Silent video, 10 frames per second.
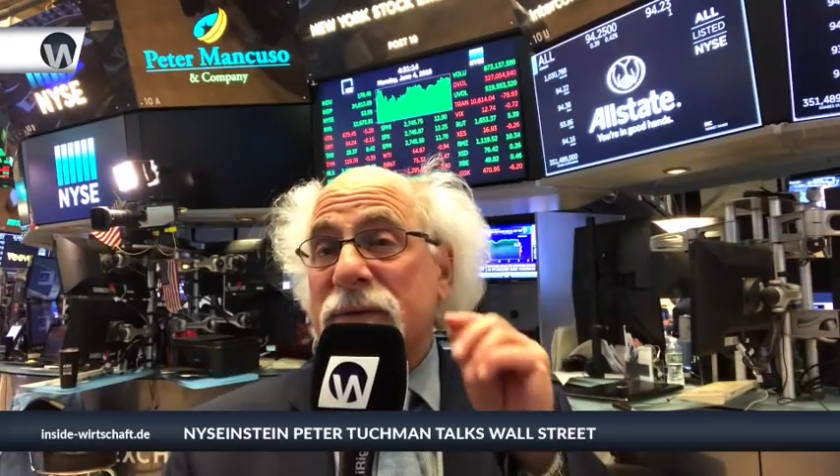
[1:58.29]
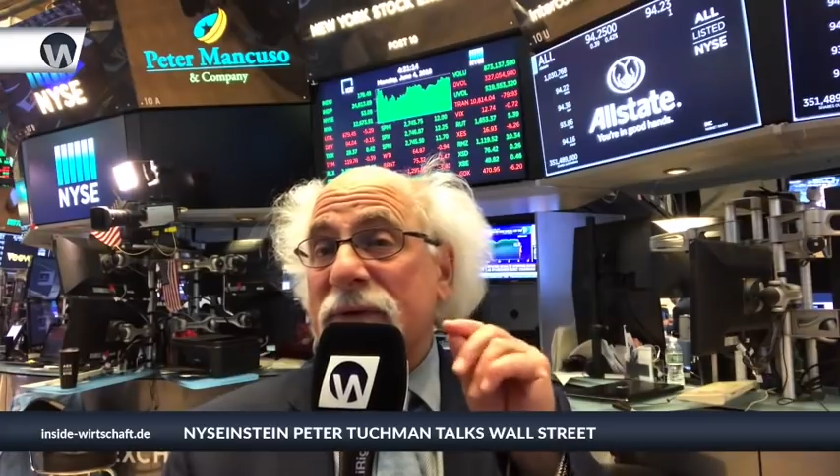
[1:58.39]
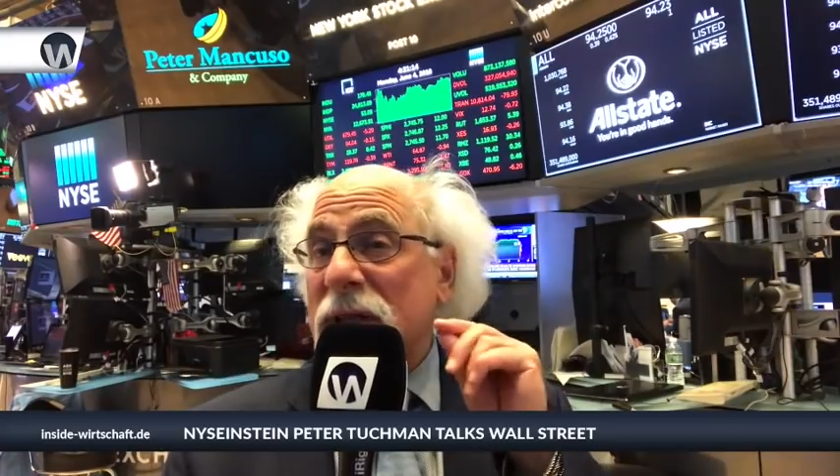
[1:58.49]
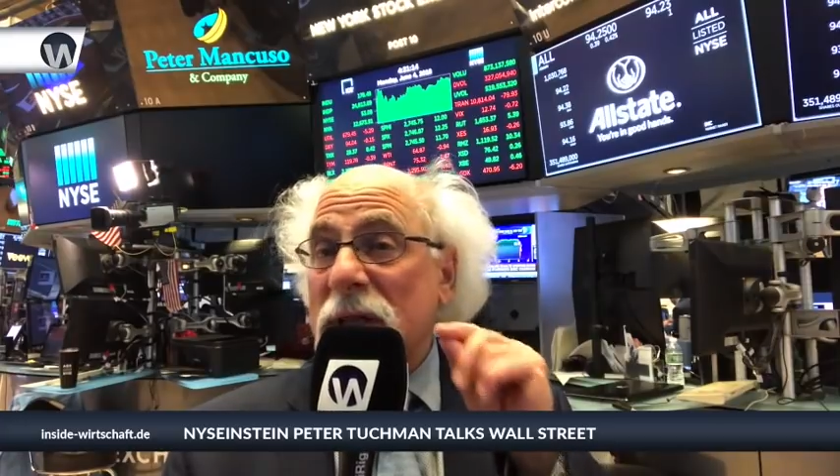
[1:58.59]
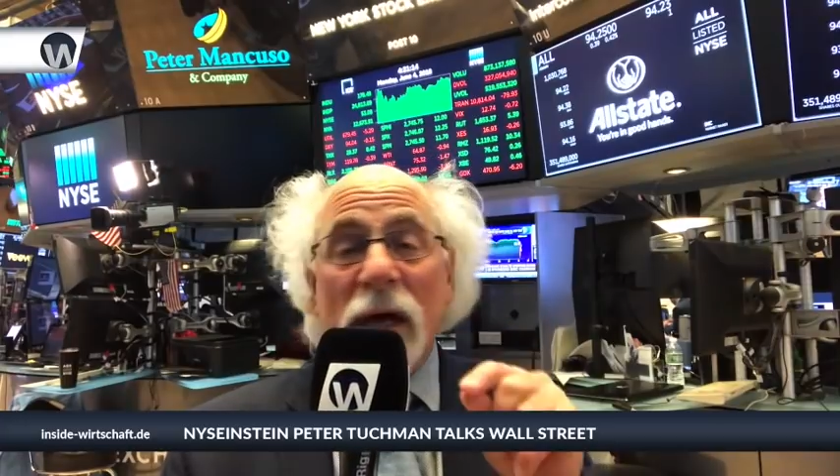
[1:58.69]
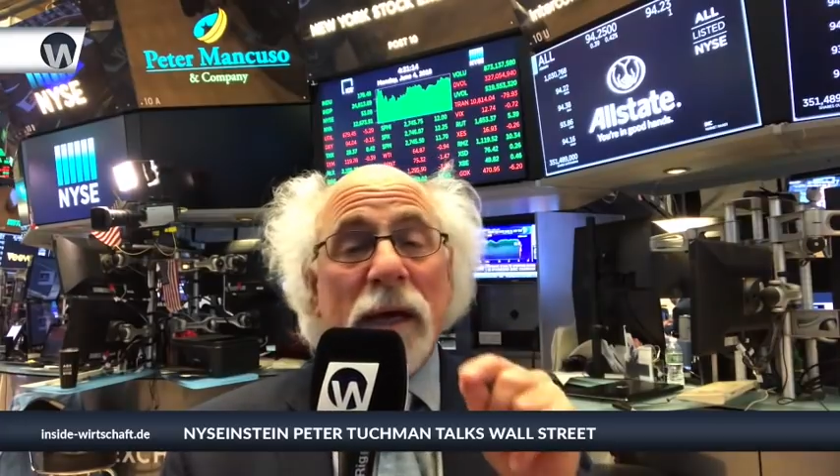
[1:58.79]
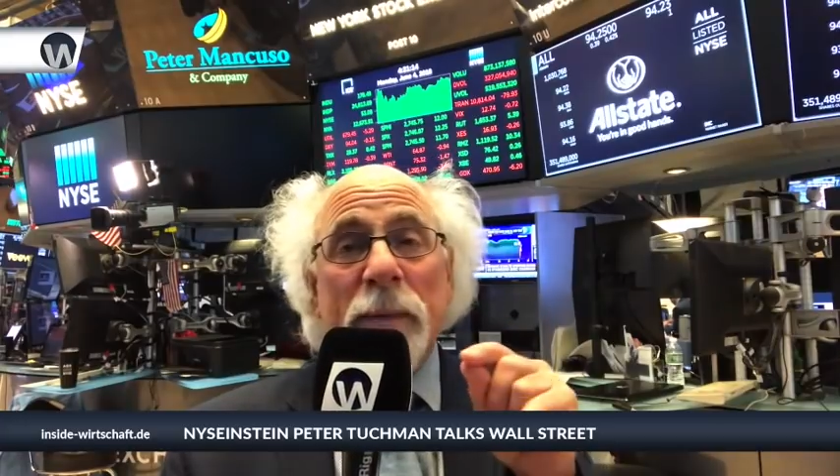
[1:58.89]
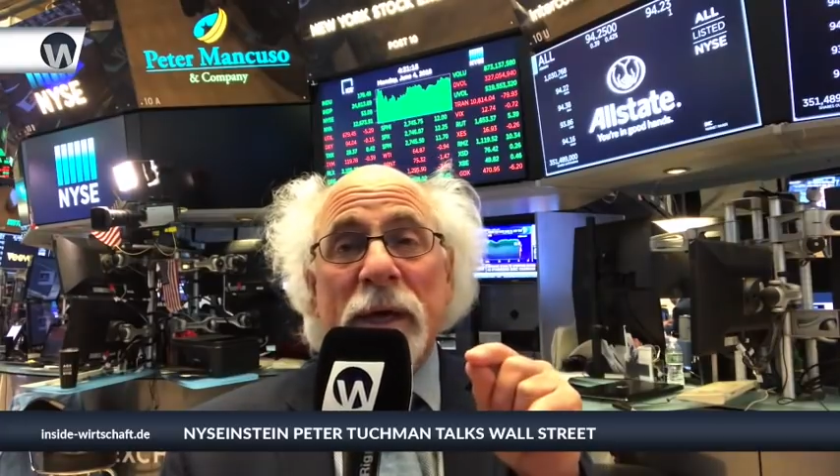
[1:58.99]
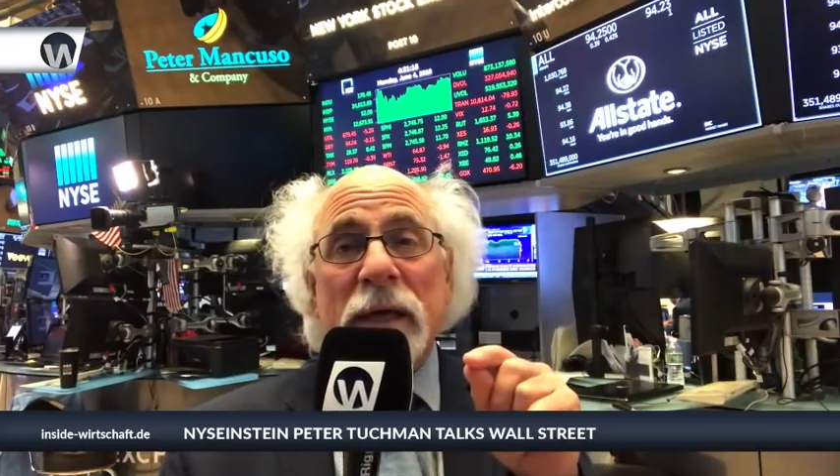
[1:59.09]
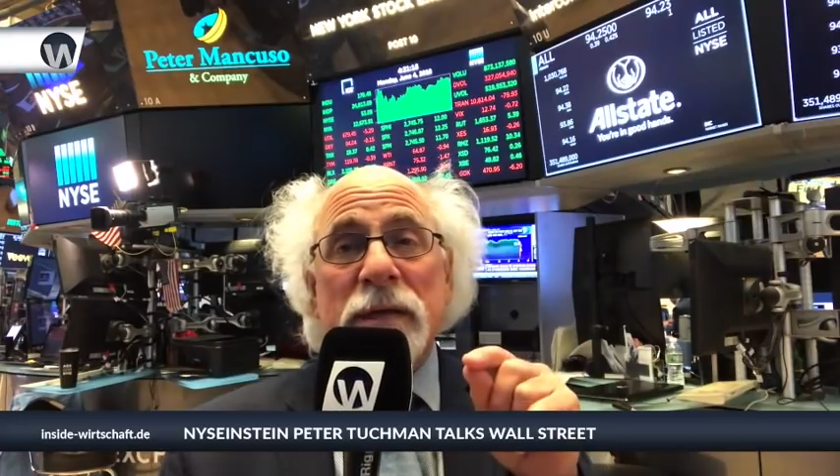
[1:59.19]
We've got a lot
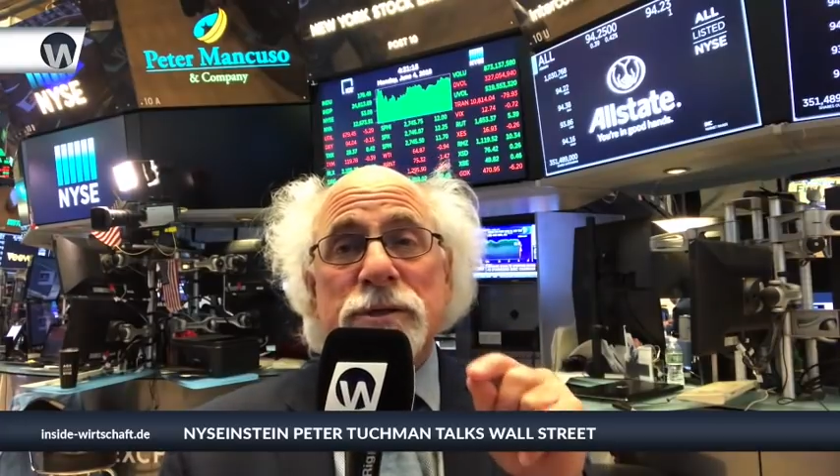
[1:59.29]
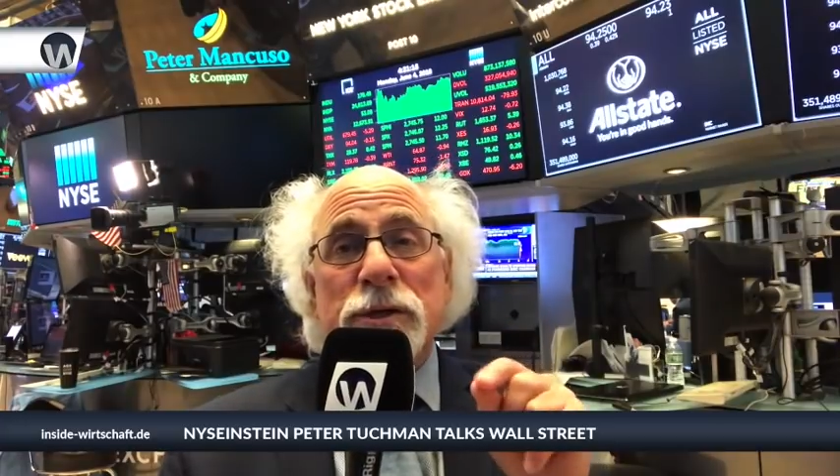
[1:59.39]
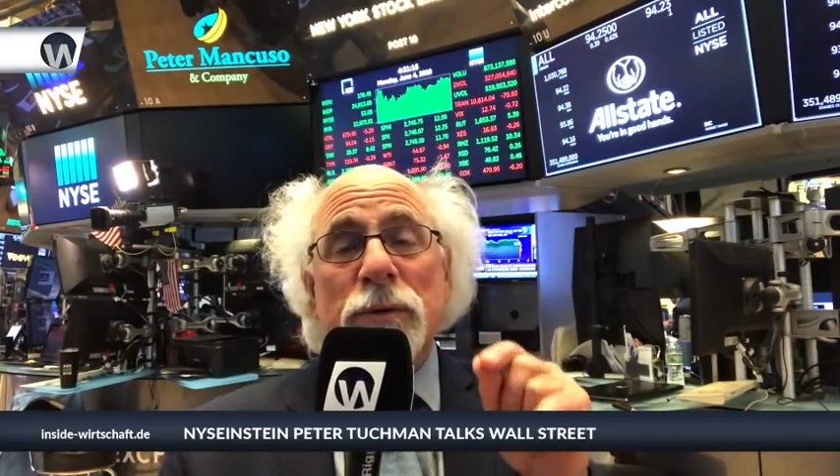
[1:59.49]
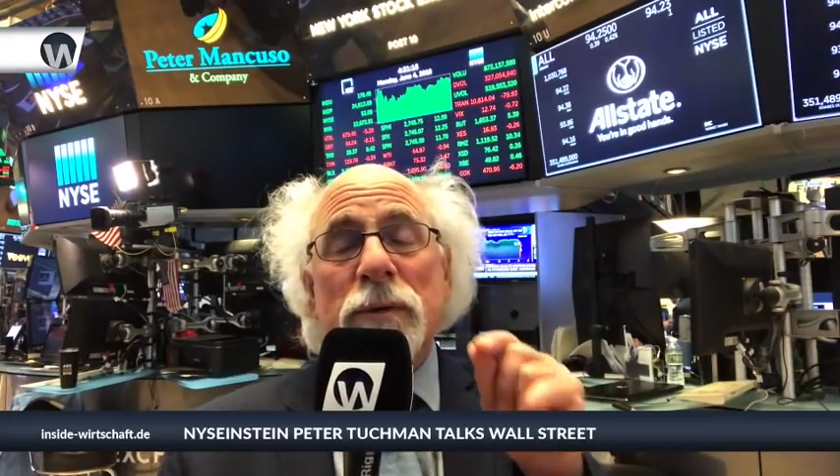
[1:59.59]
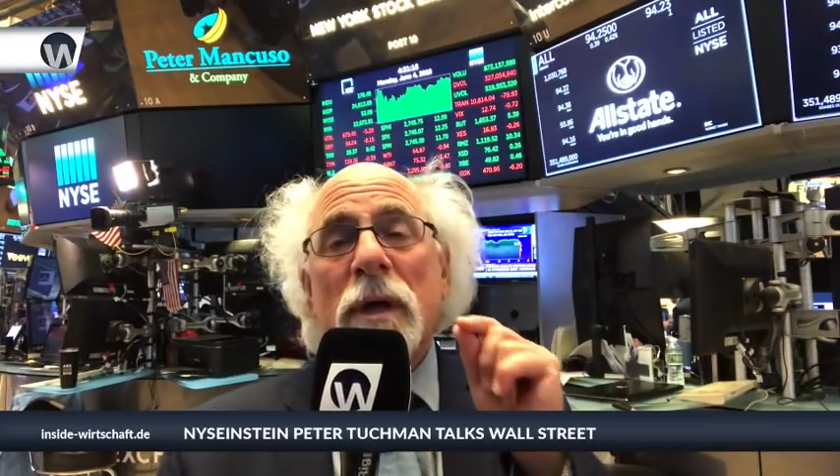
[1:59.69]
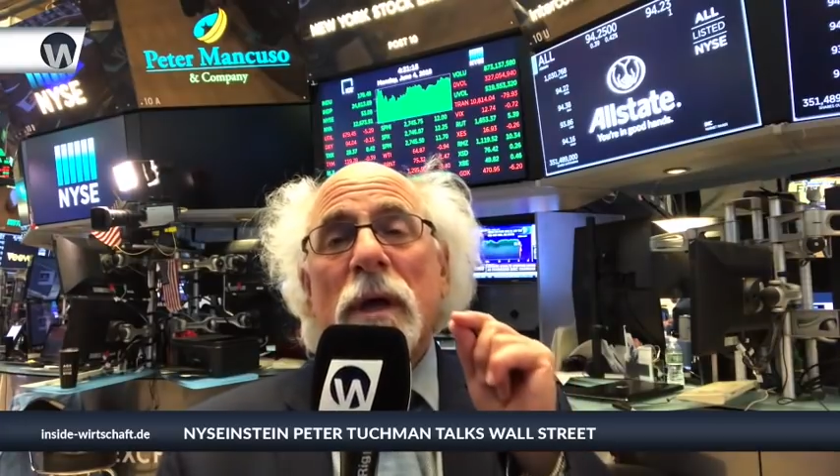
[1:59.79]
coming in in June.